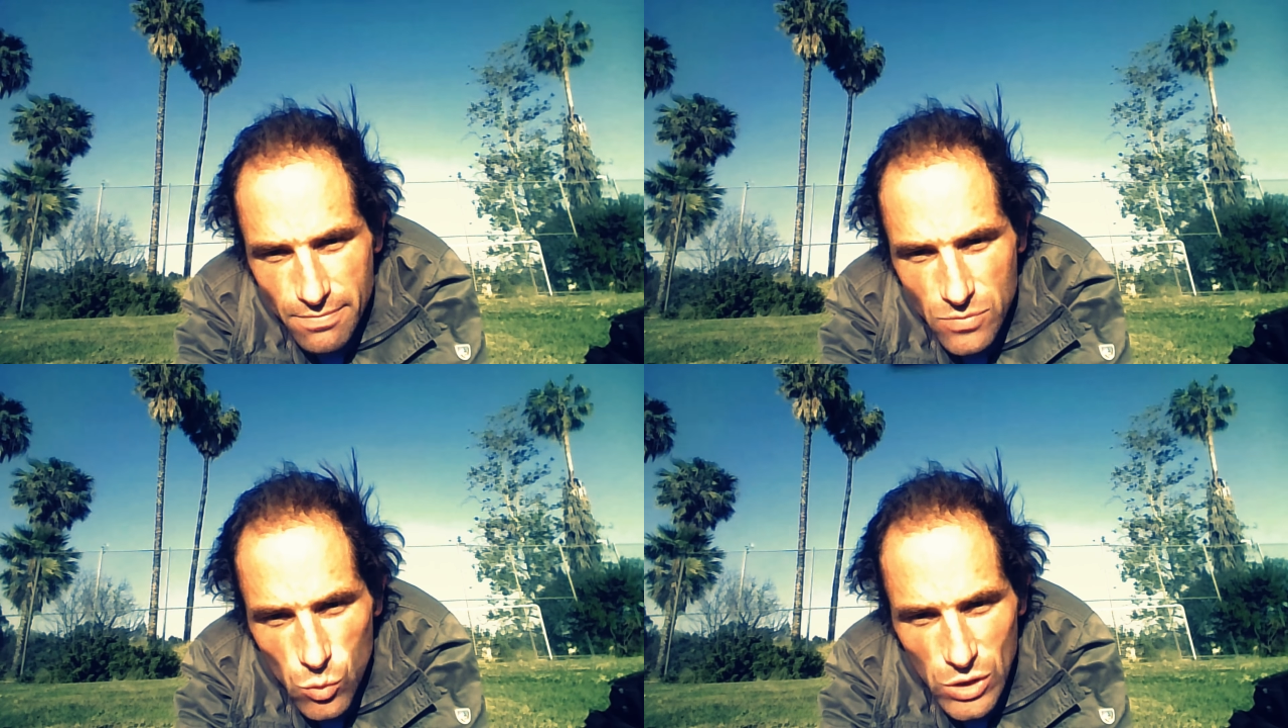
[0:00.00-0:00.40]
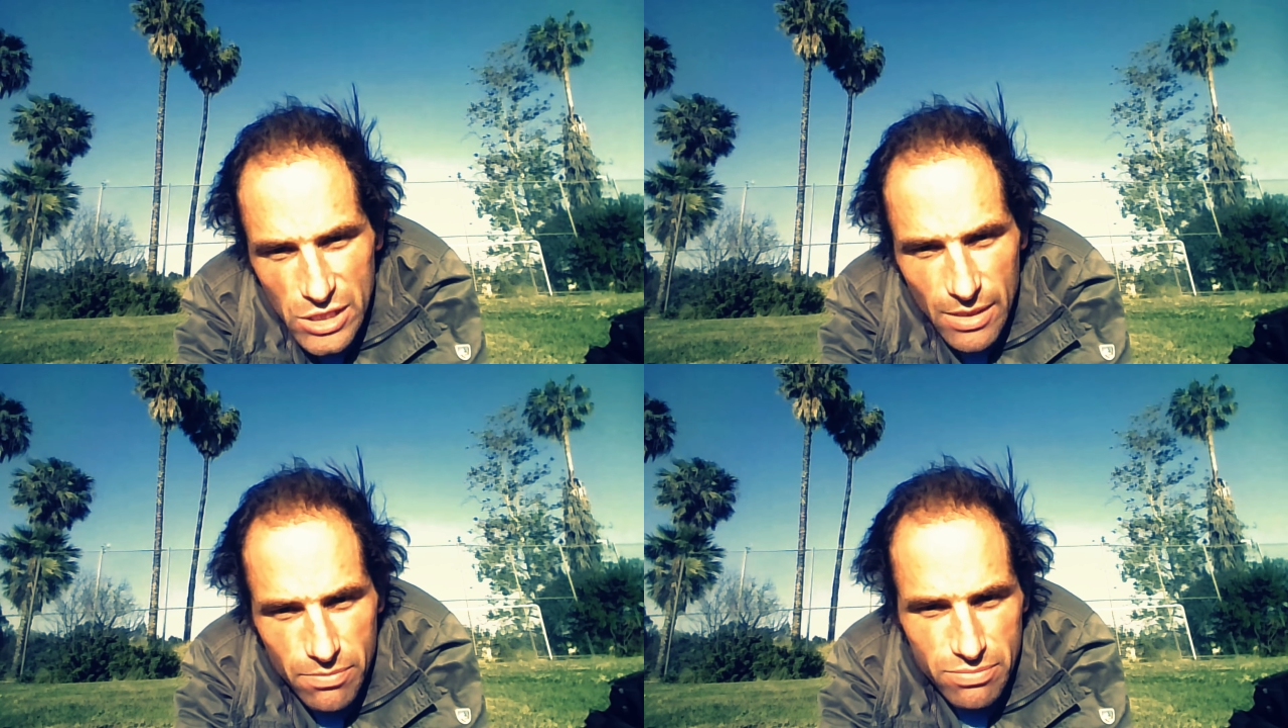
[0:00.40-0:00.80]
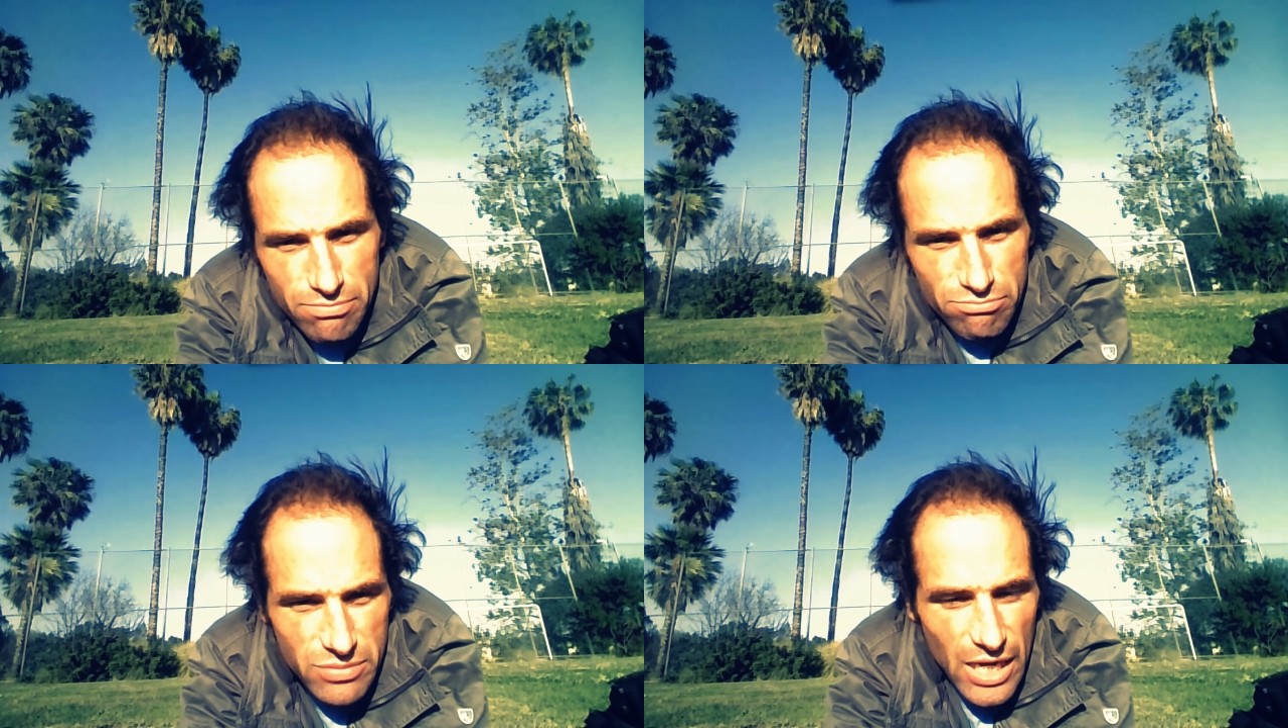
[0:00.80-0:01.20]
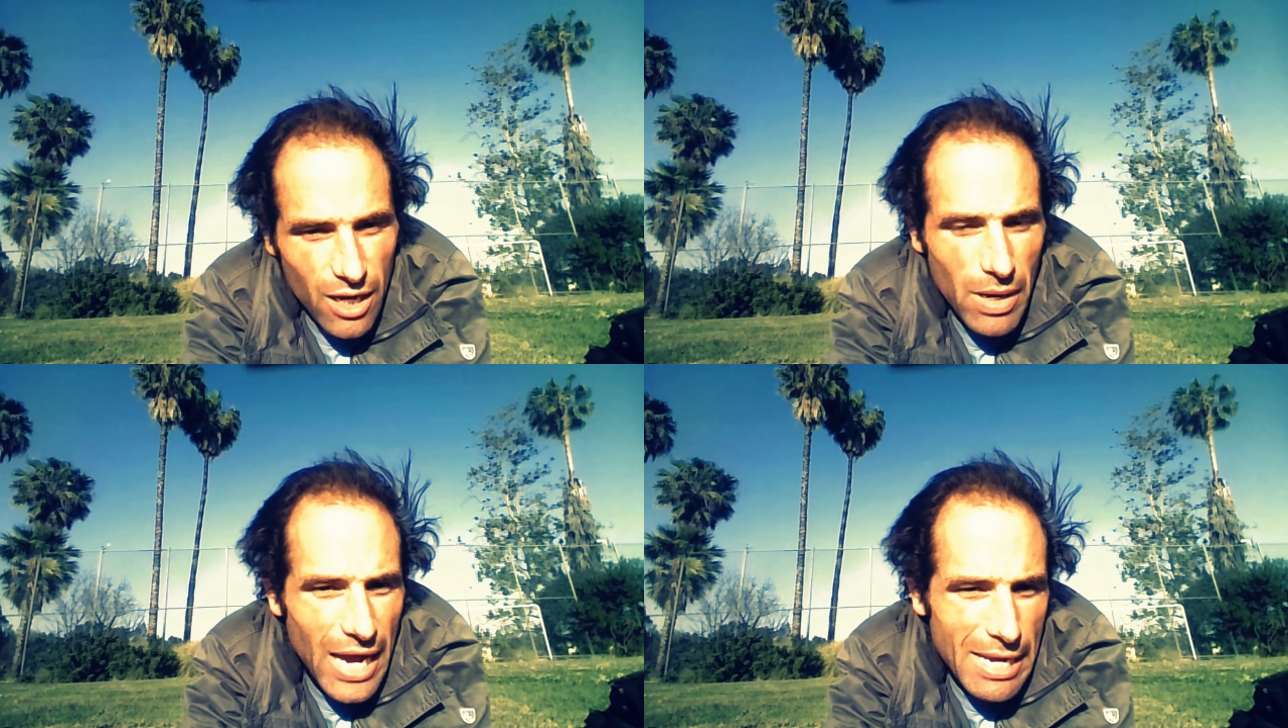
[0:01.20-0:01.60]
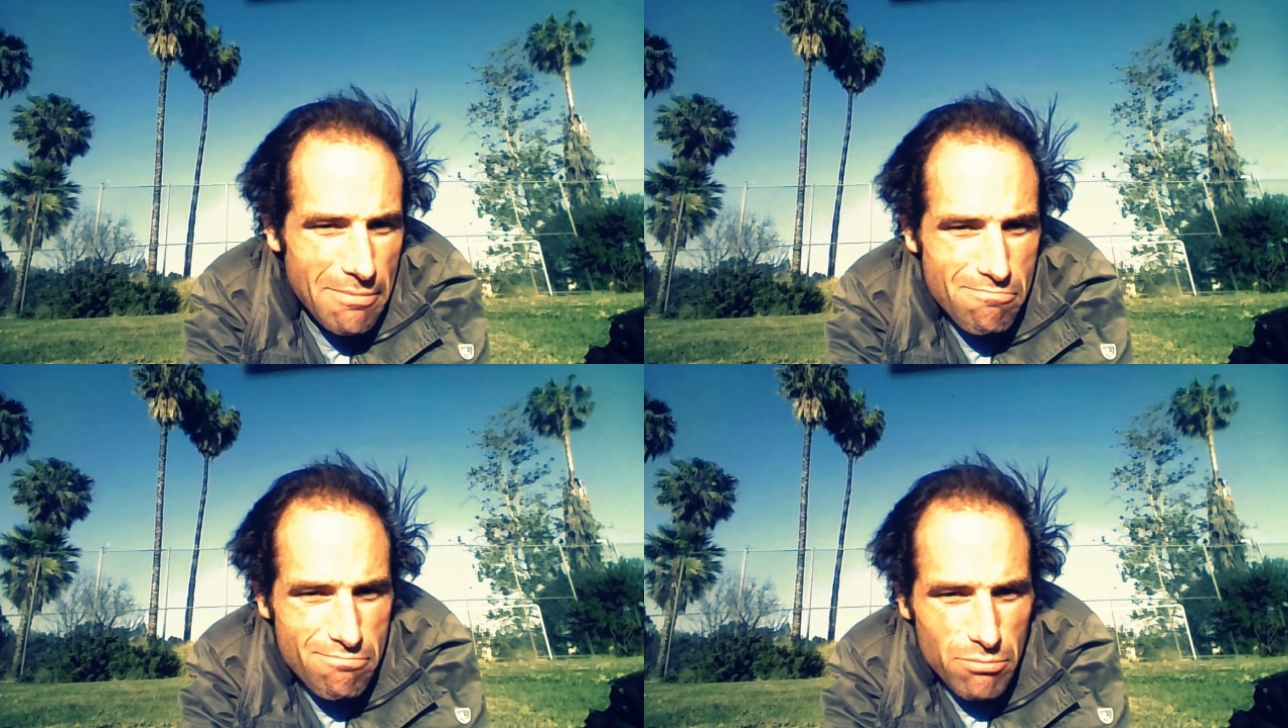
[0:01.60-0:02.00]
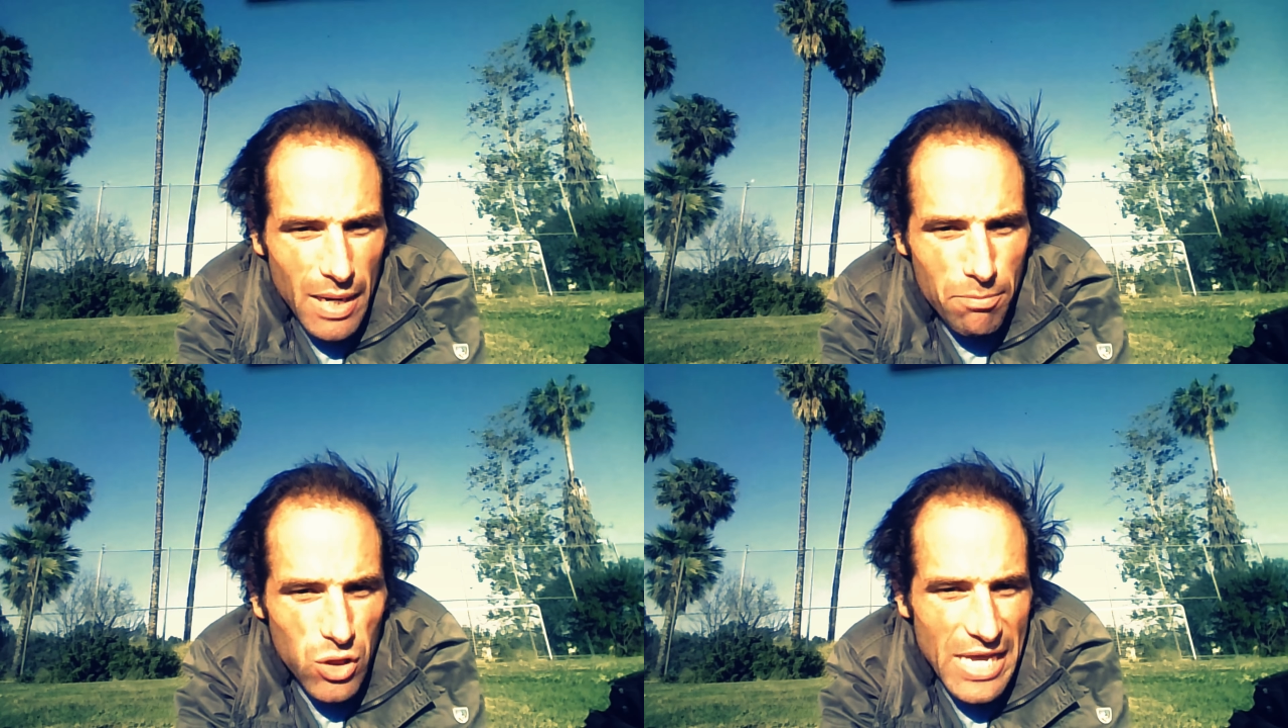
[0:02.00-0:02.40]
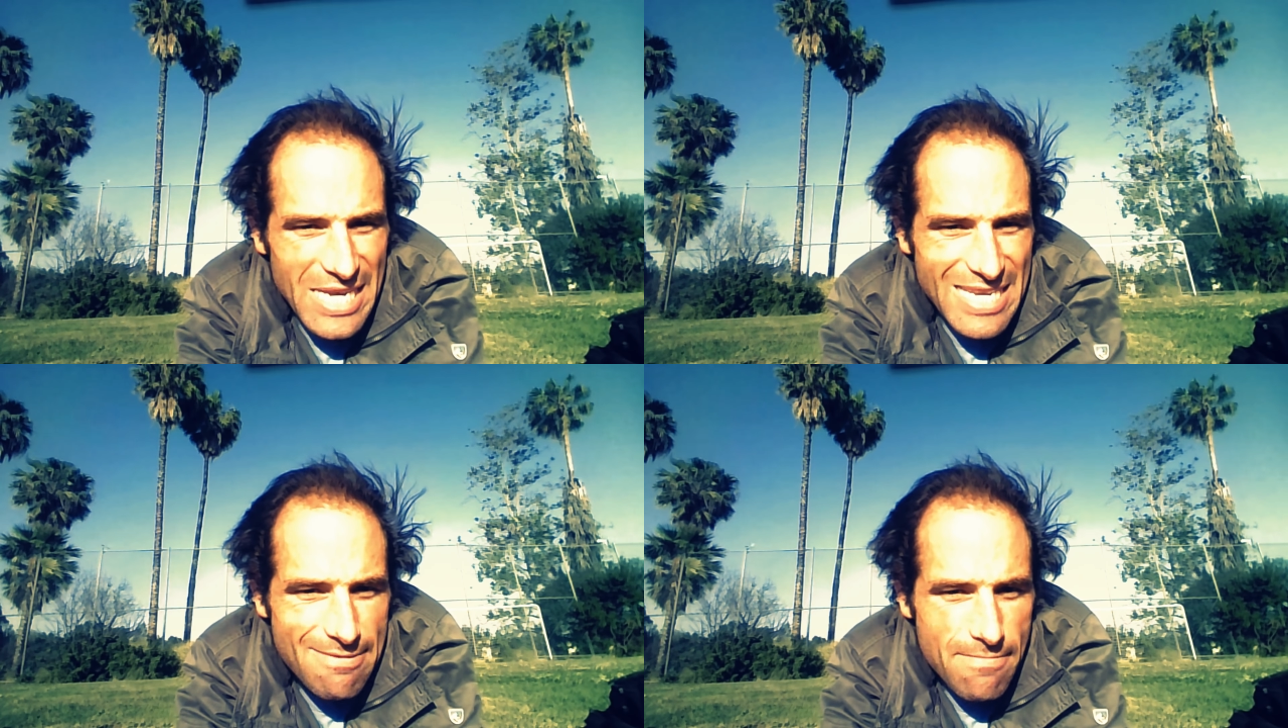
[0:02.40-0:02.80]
when he set down my plate.